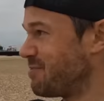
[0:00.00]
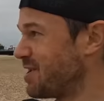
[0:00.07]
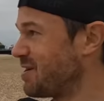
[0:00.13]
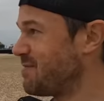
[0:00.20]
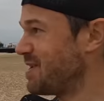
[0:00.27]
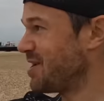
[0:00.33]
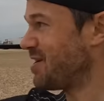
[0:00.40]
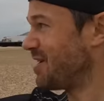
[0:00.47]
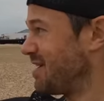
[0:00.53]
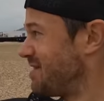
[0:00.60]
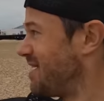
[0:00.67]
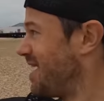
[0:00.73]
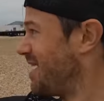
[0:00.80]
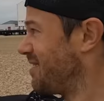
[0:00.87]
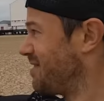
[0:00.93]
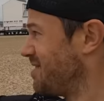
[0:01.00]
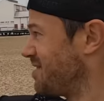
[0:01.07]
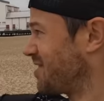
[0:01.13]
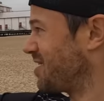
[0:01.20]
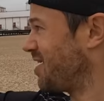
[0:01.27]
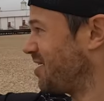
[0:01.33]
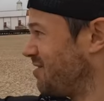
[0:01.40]
We're gonna be going down
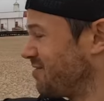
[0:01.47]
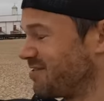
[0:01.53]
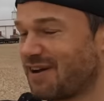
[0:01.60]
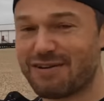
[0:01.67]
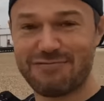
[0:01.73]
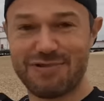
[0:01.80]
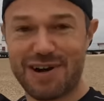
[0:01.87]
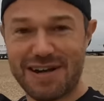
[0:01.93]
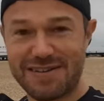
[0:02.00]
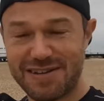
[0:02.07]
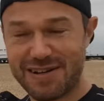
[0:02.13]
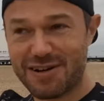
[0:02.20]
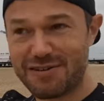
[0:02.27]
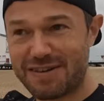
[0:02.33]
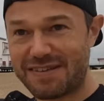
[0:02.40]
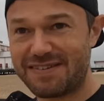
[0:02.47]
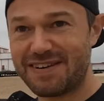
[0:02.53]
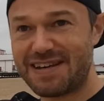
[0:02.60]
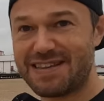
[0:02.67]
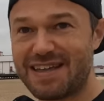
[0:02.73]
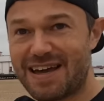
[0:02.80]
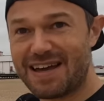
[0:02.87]
the coast, like right along the
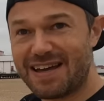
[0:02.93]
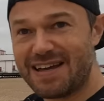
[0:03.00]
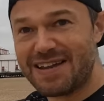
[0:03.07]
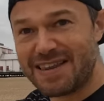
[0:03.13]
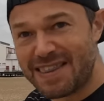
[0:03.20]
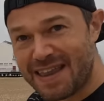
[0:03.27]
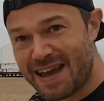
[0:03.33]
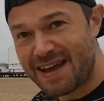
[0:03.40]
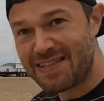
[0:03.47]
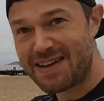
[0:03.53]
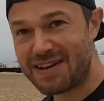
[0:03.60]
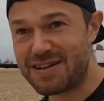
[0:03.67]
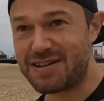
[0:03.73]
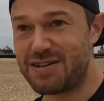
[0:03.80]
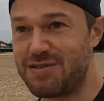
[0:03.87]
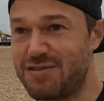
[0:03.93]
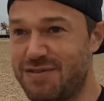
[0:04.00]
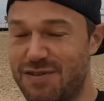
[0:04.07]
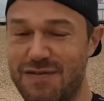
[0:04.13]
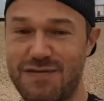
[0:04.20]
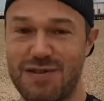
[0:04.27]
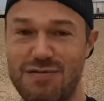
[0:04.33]
sea there, and then you
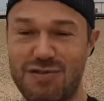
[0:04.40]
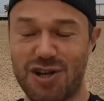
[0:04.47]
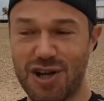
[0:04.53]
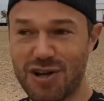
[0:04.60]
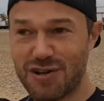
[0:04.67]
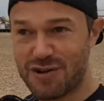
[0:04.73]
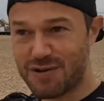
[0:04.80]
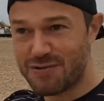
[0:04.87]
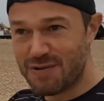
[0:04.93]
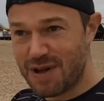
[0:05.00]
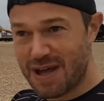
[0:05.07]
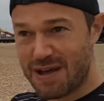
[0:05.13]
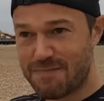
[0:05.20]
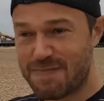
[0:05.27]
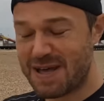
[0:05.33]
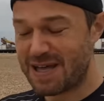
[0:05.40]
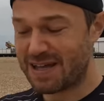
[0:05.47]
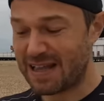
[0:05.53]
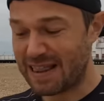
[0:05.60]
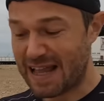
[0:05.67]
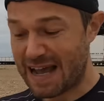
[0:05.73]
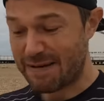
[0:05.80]
sort of do two
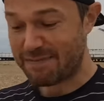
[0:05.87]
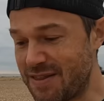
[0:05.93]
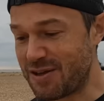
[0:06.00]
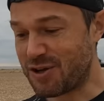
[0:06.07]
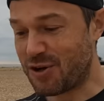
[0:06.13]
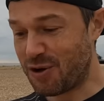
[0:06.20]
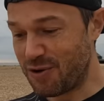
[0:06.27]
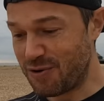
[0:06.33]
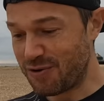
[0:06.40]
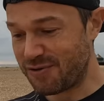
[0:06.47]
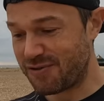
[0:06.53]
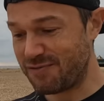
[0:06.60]
big laps. The course